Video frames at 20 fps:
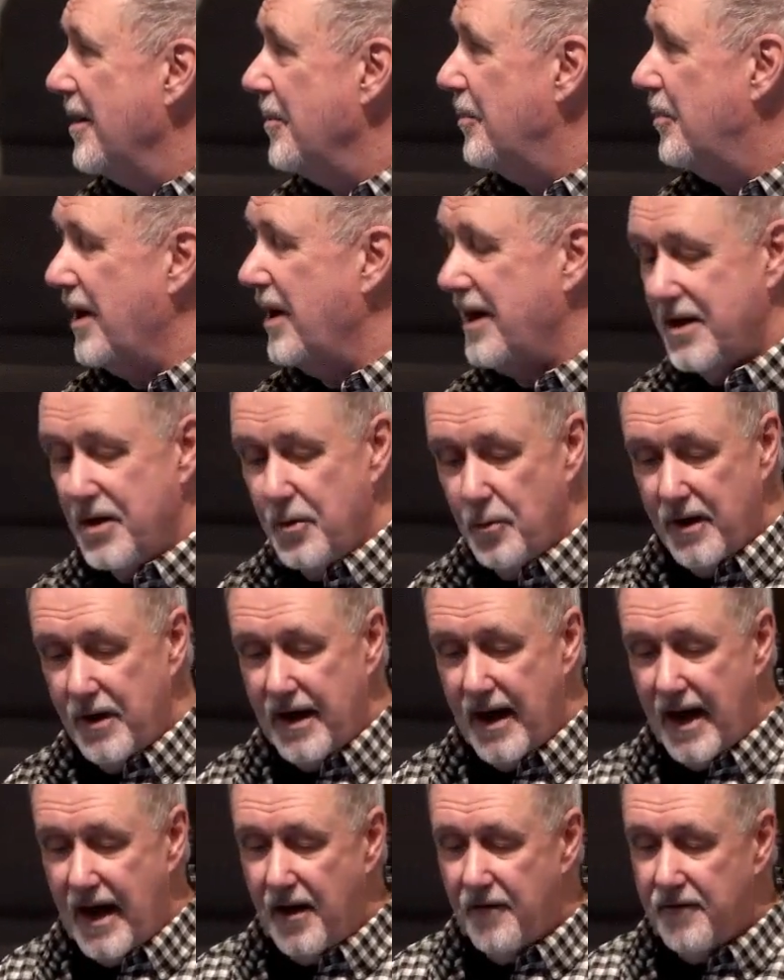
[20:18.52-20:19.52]
but you would
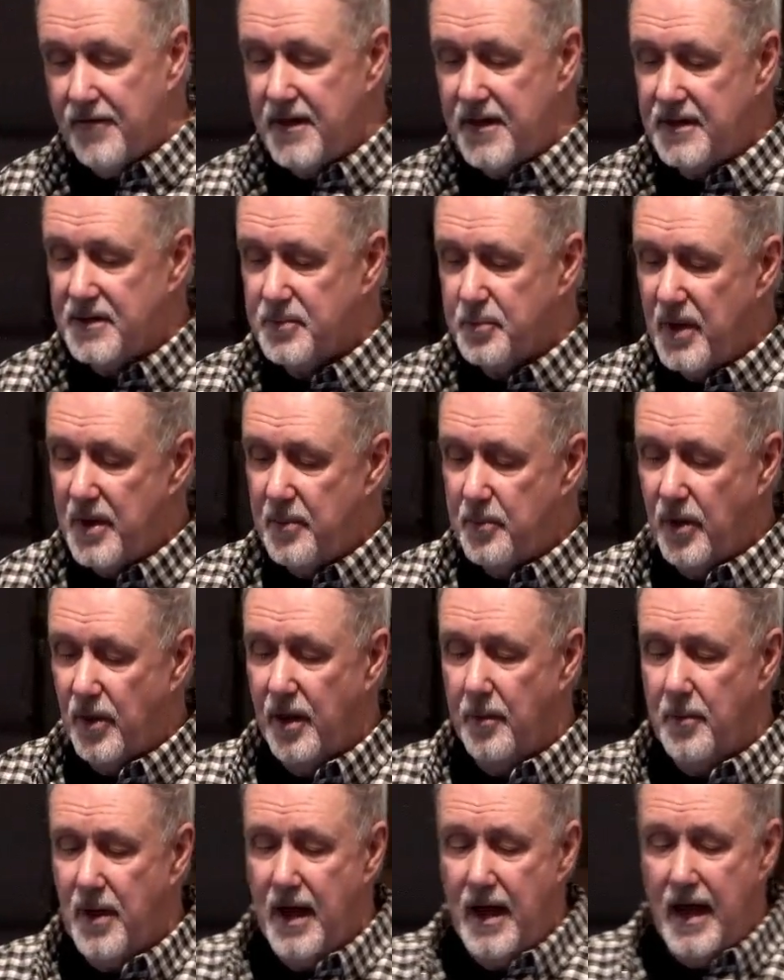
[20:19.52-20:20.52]
have these people
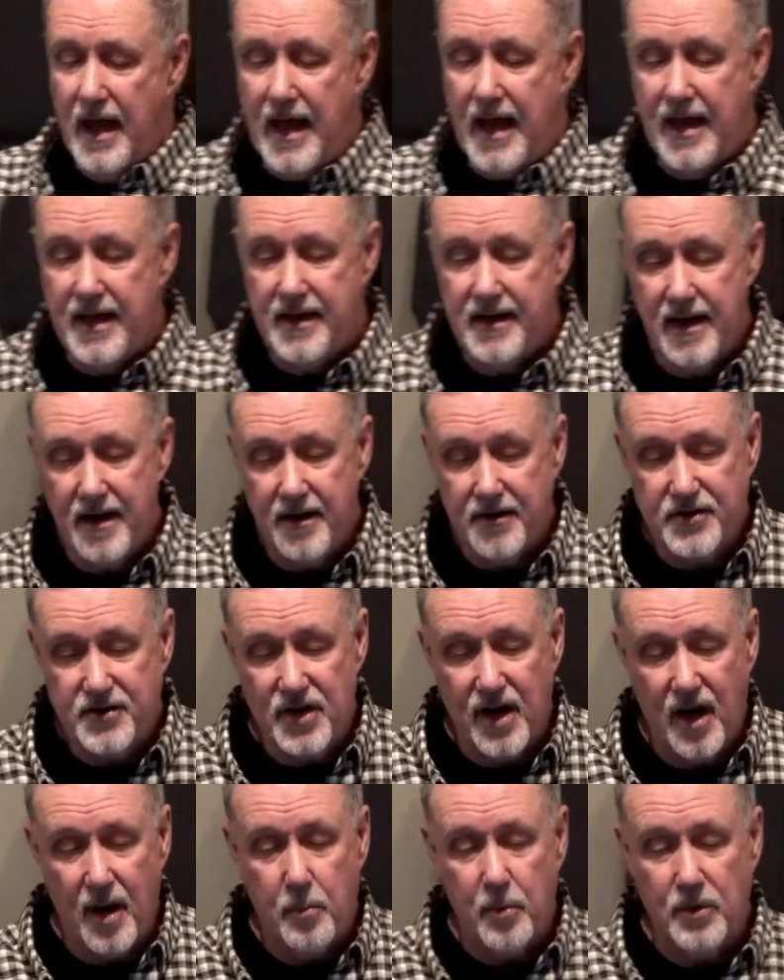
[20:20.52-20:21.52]
up, and their
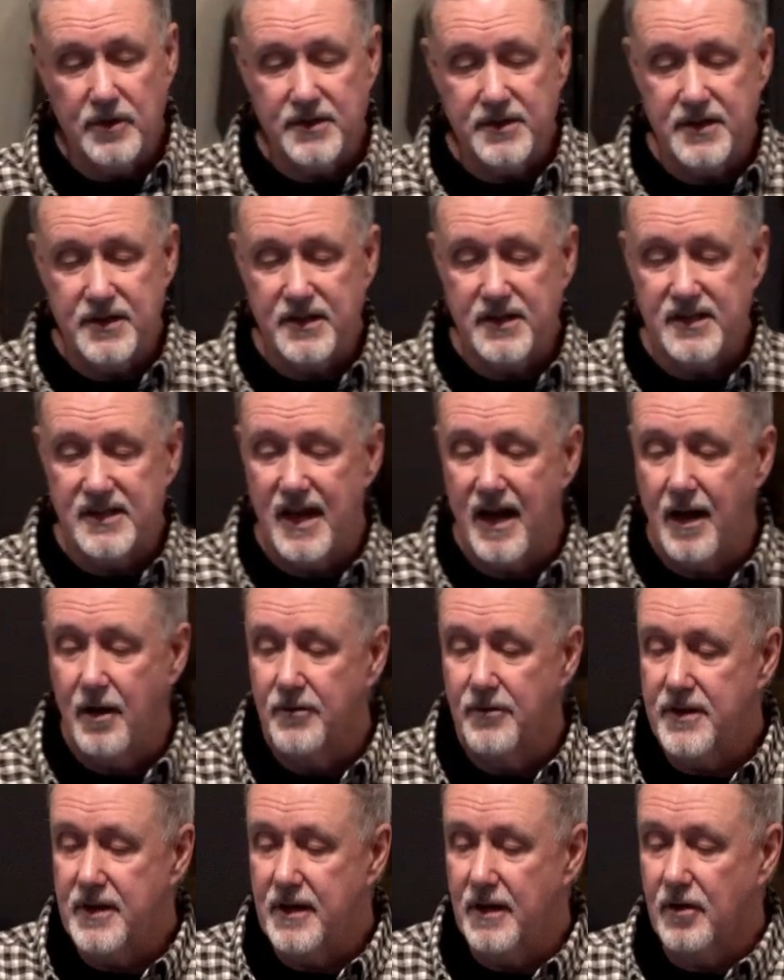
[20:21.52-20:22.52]
job was to
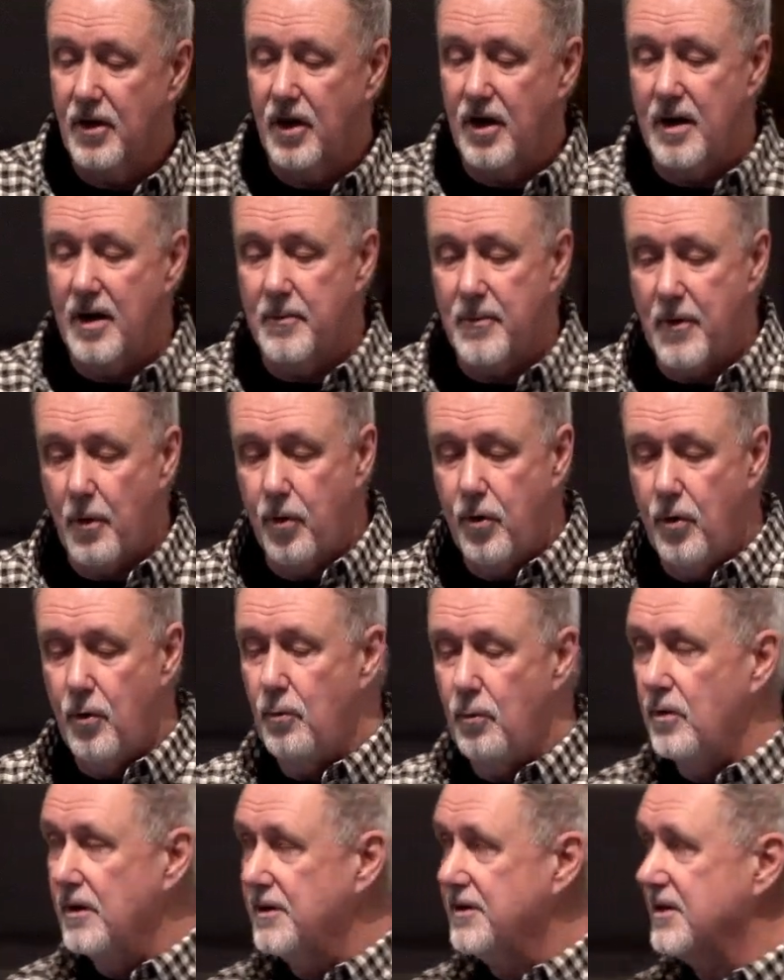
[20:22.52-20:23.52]
sound the alarm. Who
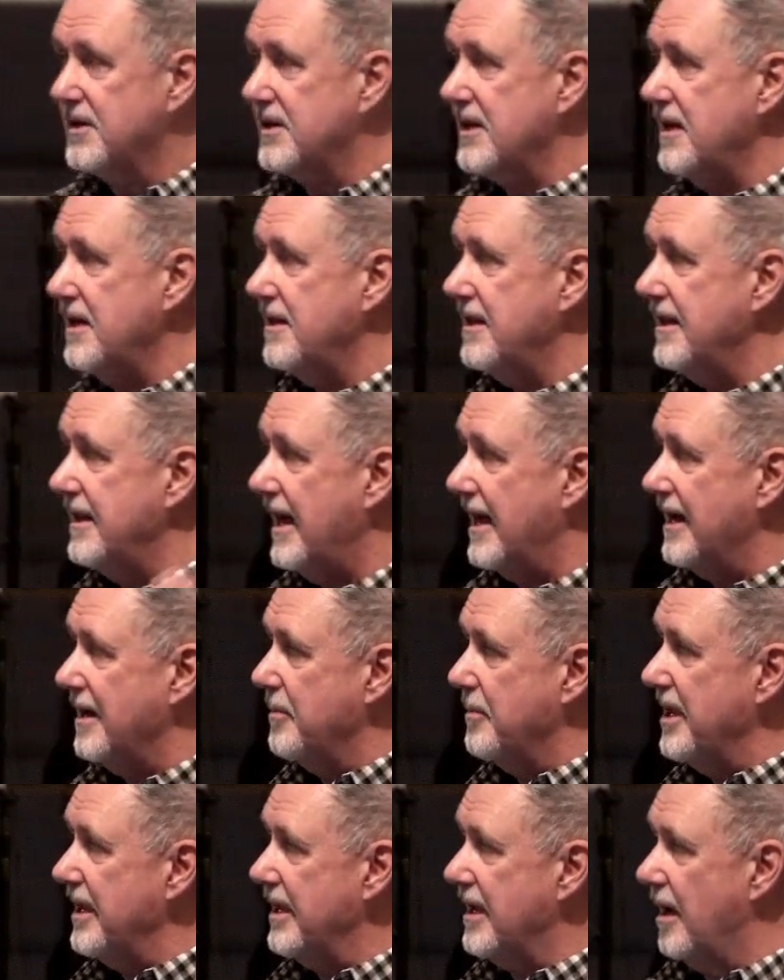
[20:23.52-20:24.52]
would see the
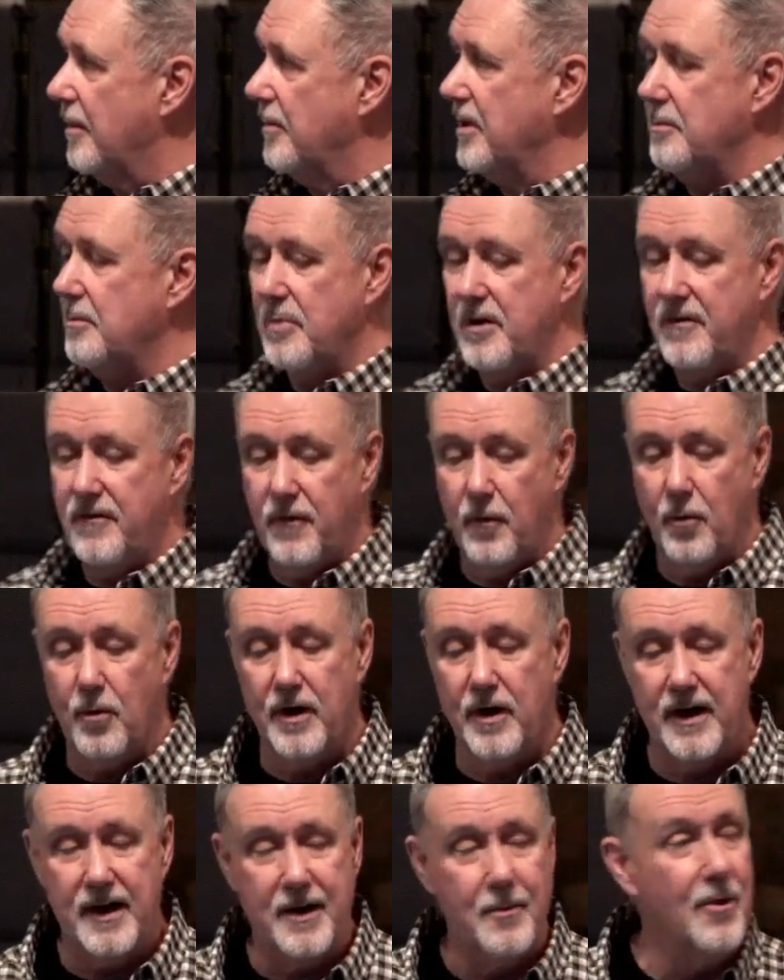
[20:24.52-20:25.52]
enemy coming
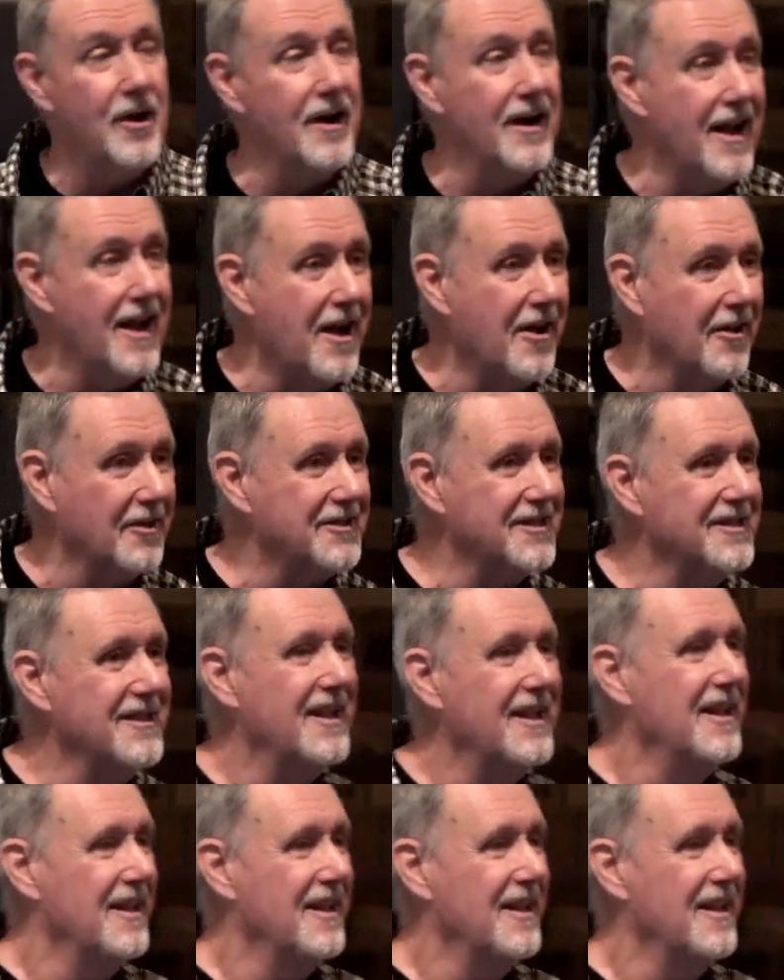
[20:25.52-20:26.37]
before anyone else?